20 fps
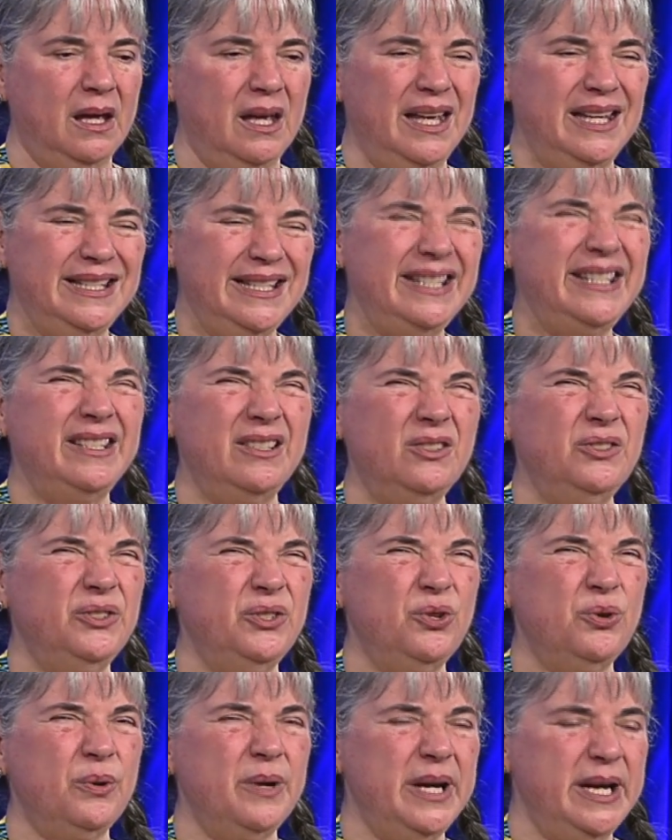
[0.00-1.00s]
it's still
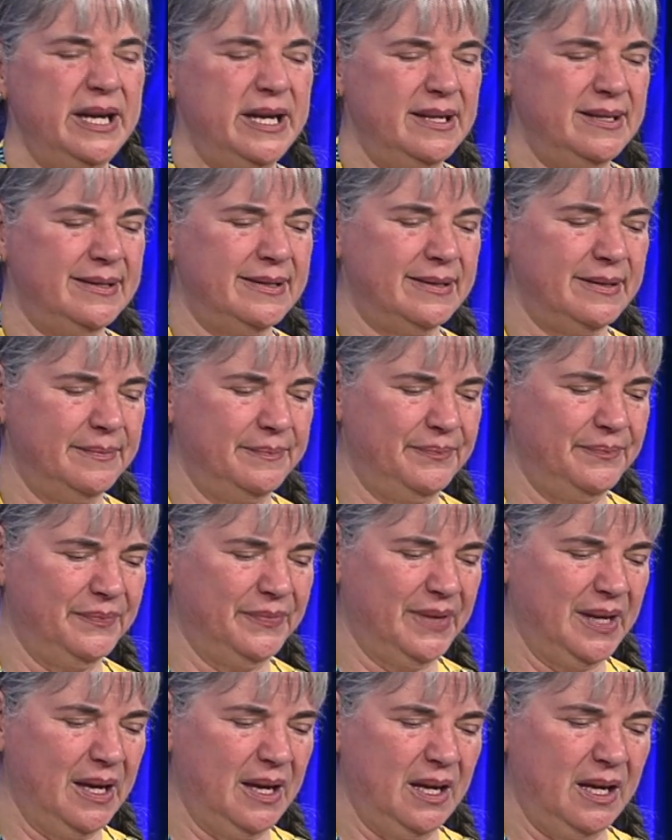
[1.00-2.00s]
trees.
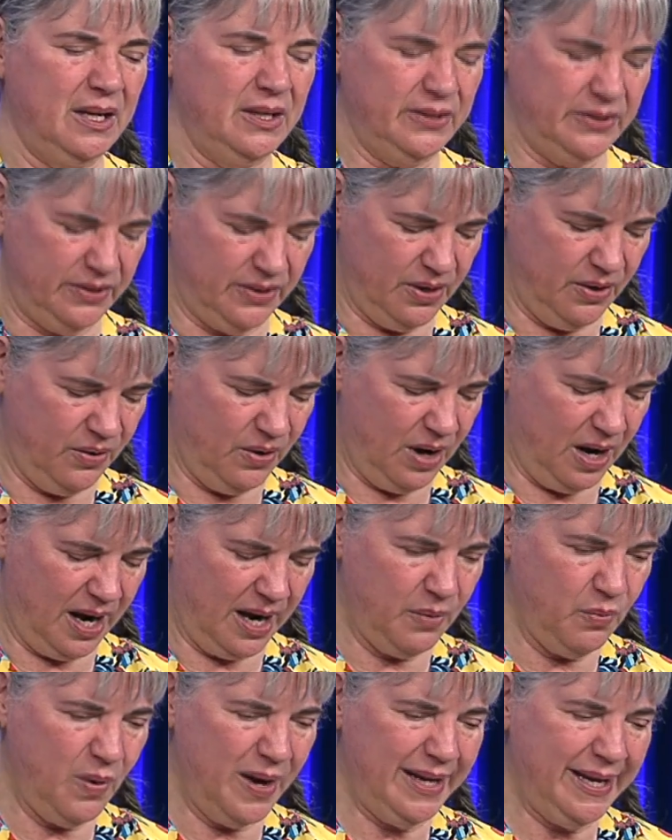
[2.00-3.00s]
So I
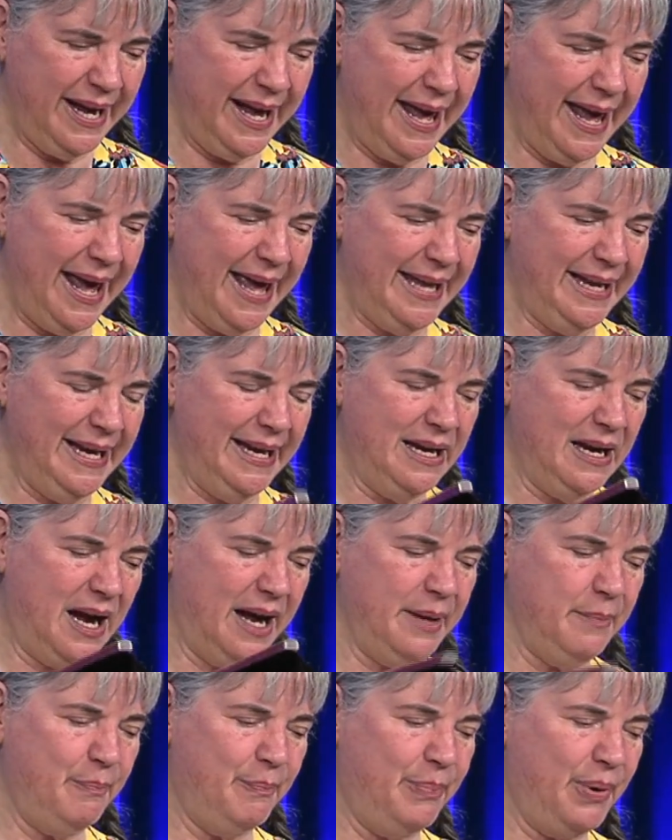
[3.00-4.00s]
went ahead and
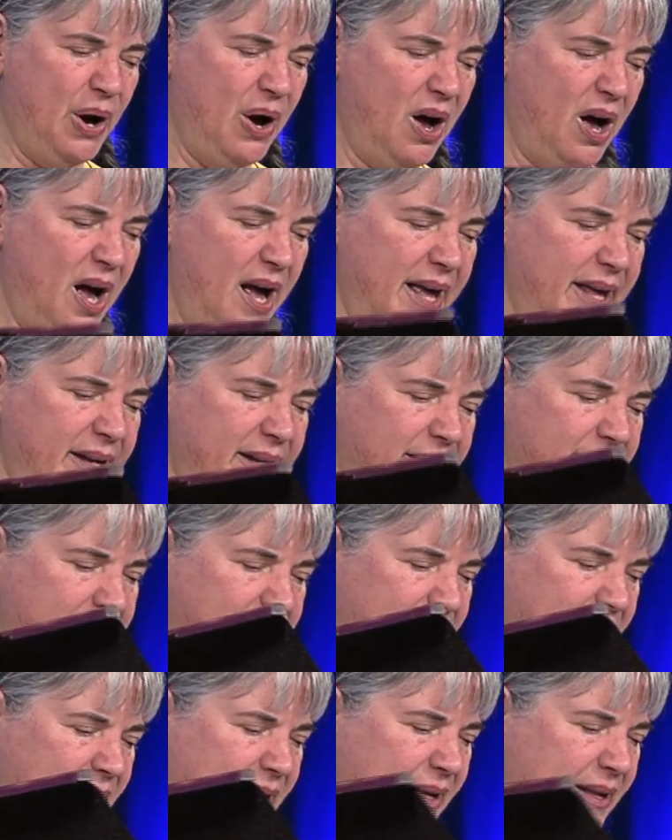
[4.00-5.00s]
I bought
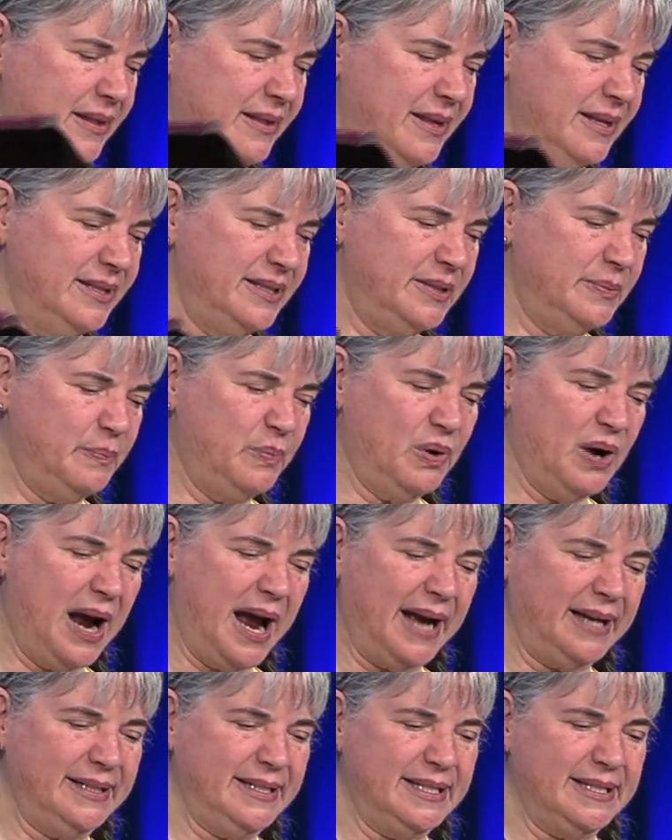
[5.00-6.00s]
this
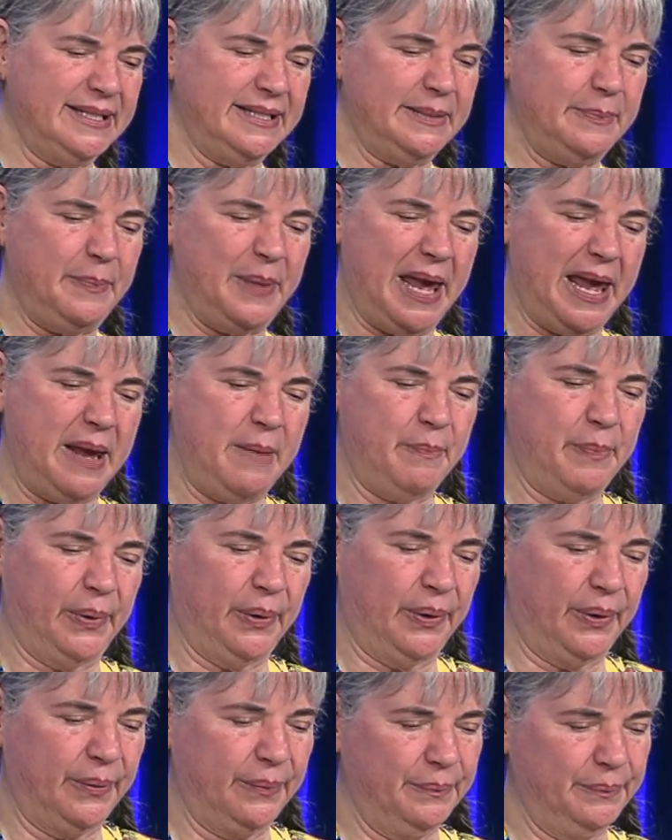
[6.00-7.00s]
practice
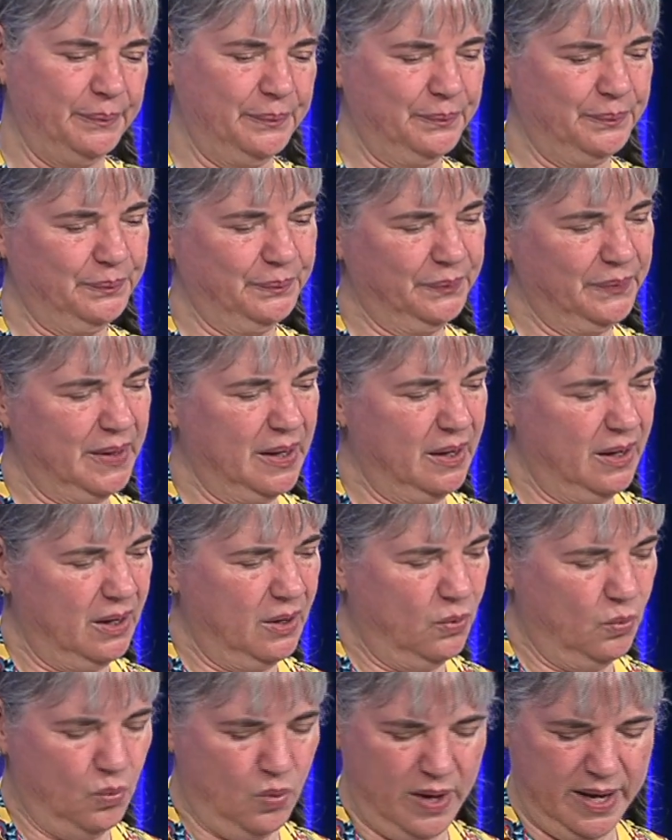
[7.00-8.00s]
paper,
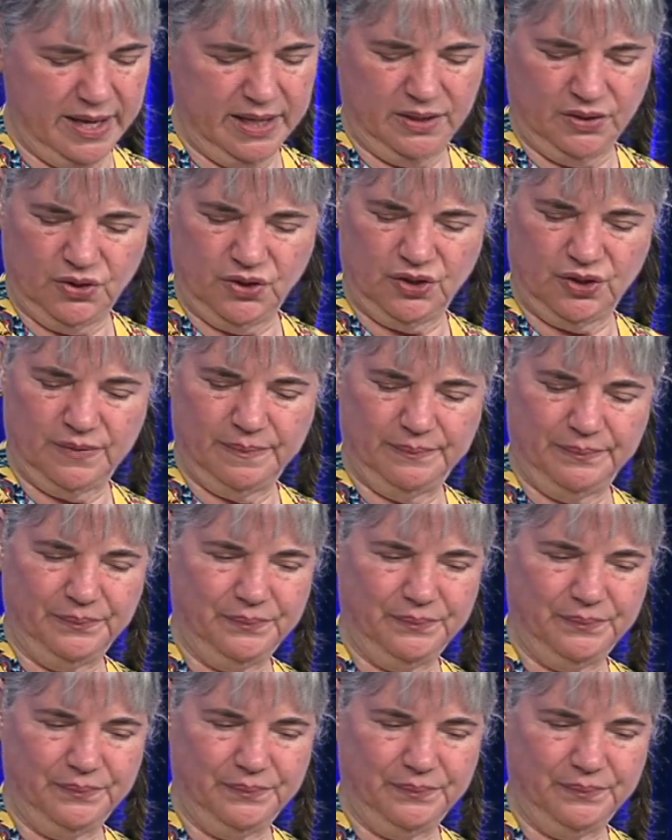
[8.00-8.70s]
which